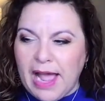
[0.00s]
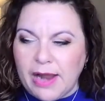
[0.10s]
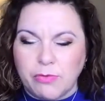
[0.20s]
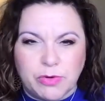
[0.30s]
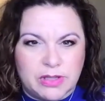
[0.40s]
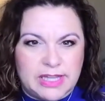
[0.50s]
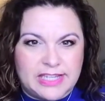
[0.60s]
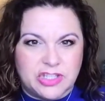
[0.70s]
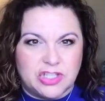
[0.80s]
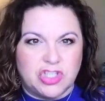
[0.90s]
by
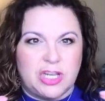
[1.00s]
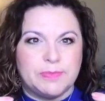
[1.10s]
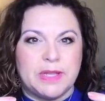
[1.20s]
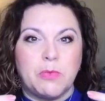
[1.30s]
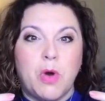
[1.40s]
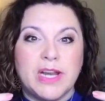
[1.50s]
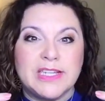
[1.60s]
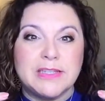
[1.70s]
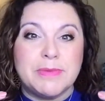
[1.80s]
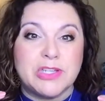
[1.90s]
relationships and
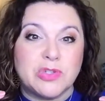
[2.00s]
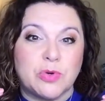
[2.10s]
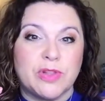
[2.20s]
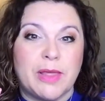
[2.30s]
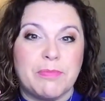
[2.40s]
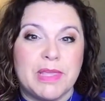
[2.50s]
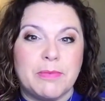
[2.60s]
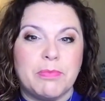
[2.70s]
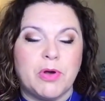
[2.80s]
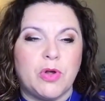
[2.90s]
wanting to make sure that
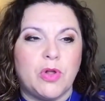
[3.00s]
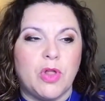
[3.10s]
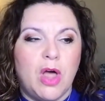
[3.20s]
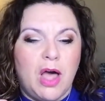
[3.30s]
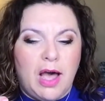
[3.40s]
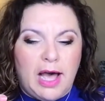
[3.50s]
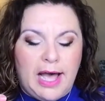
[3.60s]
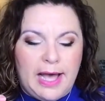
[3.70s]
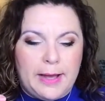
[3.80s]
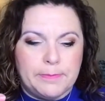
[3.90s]
people
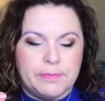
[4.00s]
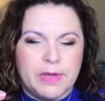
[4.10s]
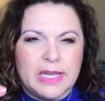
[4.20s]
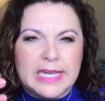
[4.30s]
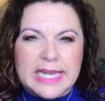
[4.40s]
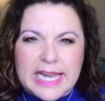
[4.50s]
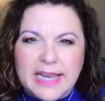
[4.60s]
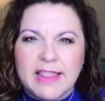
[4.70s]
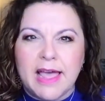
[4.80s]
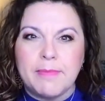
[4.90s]

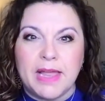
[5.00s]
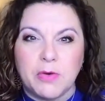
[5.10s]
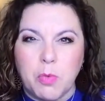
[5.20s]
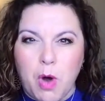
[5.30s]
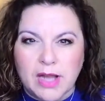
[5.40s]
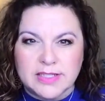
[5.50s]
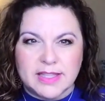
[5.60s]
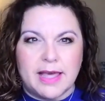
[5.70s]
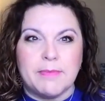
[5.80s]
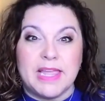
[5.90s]
need them and
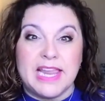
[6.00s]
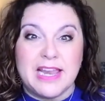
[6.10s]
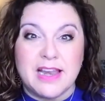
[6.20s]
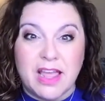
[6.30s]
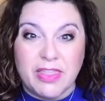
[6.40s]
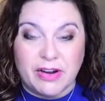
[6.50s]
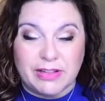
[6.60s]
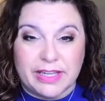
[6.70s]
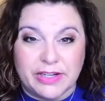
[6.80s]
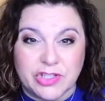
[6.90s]
want them in
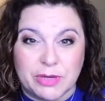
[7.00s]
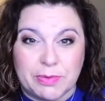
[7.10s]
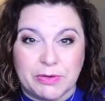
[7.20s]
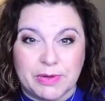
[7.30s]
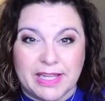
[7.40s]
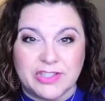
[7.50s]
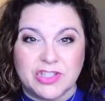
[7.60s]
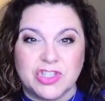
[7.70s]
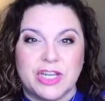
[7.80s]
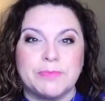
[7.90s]
their leadership and
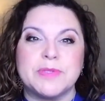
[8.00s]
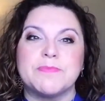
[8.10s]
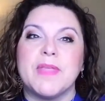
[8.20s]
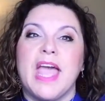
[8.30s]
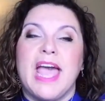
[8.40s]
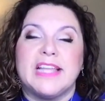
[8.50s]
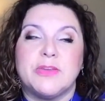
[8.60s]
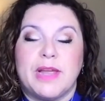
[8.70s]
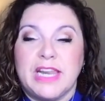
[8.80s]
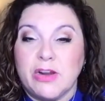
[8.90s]
relationships.
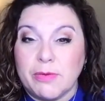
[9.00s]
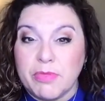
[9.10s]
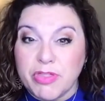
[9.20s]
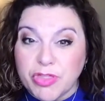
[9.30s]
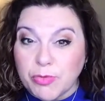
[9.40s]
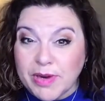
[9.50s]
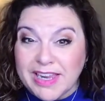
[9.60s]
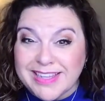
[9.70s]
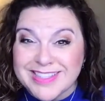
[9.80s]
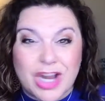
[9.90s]
And so Enneagram
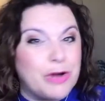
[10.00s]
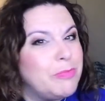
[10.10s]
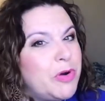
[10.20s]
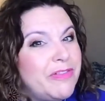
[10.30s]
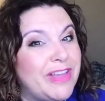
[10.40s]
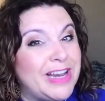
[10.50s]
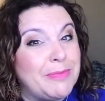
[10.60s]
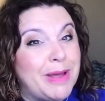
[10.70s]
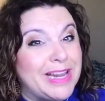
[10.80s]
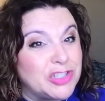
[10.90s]
3s are
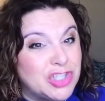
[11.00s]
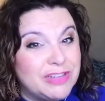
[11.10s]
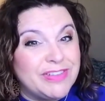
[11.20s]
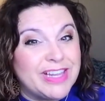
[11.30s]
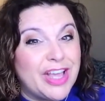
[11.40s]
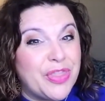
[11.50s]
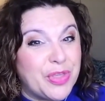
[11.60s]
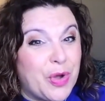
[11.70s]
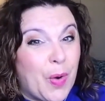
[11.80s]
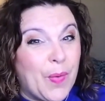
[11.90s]
motivated by achieving
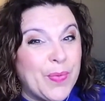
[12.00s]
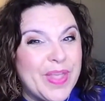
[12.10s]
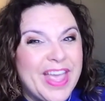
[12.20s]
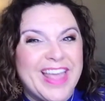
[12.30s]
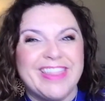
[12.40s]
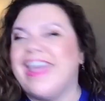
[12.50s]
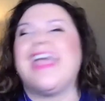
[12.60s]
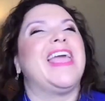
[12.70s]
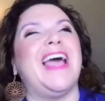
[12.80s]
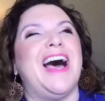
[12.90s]
the goal.
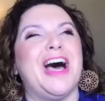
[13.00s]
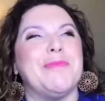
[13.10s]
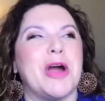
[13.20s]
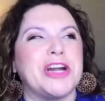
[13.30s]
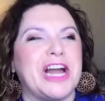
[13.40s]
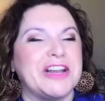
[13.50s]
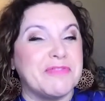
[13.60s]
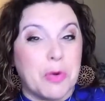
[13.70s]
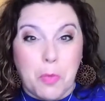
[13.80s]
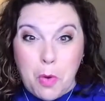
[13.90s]
They are kind of
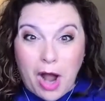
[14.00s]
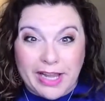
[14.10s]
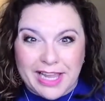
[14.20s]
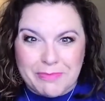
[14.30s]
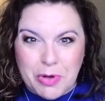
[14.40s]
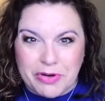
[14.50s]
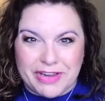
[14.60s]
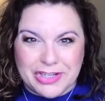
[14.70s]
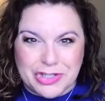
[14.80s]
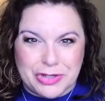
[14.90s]
the walking
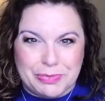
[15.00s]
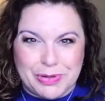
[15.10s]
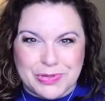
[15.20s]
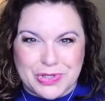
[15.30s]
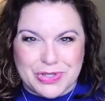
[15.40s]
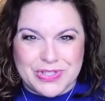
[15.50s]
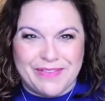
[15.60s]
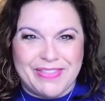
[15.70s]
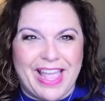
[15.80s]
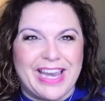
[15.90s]
motivational posters
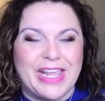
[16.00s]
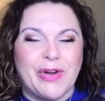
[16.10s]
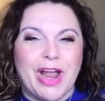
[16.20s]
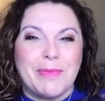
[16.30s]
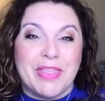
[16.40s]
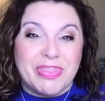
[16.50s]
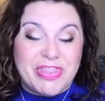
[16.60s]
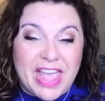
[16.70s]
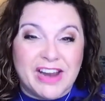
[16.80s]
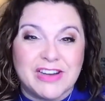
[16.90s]
of the Enneagram, and
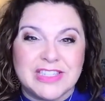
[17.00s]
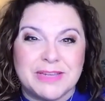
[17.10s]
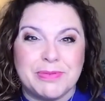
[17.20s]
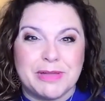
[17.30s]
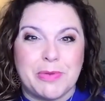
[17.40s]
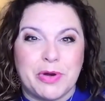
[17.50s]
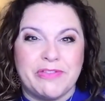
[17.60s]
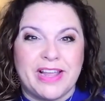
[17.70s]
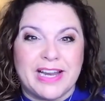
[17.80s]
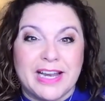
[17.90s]
they are deeply
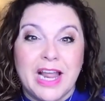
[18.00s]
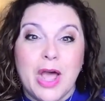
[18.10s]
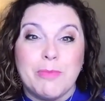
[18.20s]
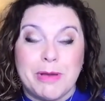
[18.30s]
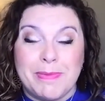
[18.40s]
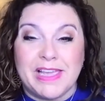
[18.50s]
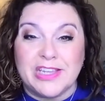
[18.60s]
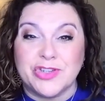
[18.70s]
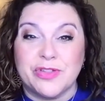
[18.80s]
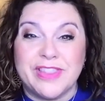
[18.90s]
motivated by making
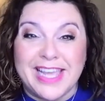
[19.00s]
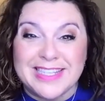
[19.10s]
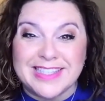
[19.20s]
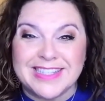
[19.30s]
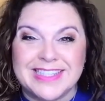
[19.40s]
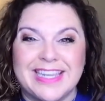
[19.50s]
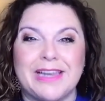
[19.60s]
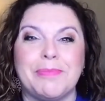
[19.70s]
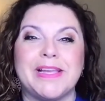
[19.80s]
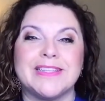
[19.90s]
sure they
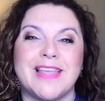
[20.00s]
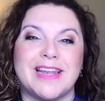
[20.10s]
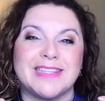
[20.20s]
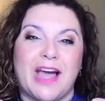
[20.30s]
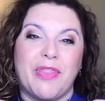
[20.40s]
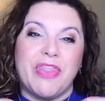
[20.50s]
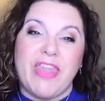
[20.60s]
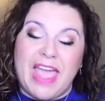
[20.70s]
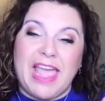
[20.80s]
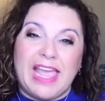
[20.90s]
succeed because that is how
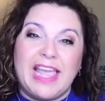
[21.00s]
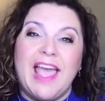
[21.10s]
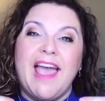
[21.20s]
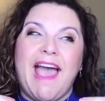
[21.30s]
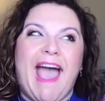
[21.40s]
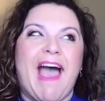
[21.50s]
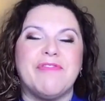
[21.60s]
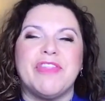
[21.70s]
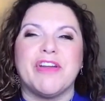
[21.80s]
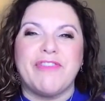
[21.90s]
they
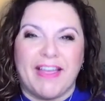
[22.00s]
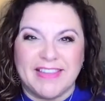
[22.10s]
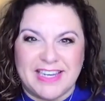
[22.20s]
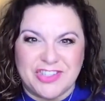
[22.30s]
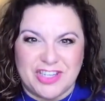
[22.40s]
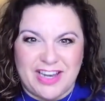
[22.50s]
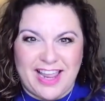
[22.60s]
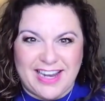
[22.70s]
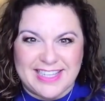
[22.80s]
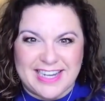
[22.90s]
have their validation
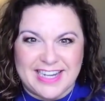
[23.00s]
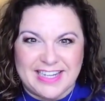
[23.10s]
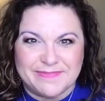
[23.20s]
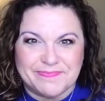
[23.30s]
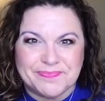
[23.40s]
and identity.